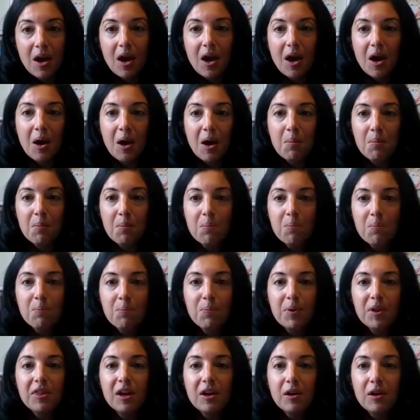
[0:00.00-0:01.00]

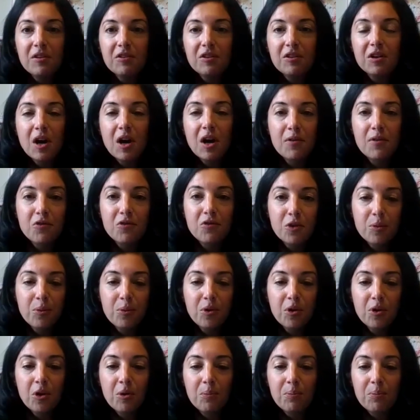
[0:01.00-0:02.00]
But there is a
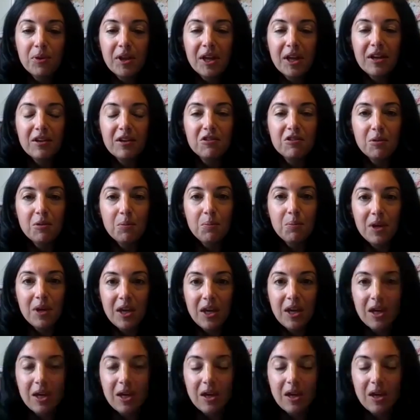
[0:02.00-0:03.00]
comfortable place to
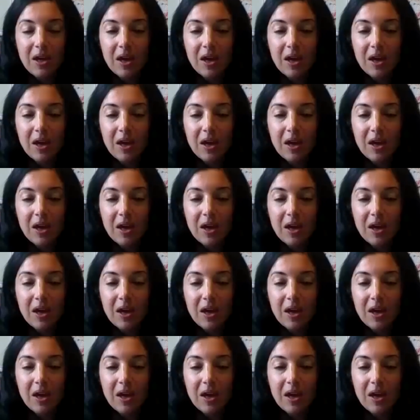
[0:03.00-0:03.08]
be,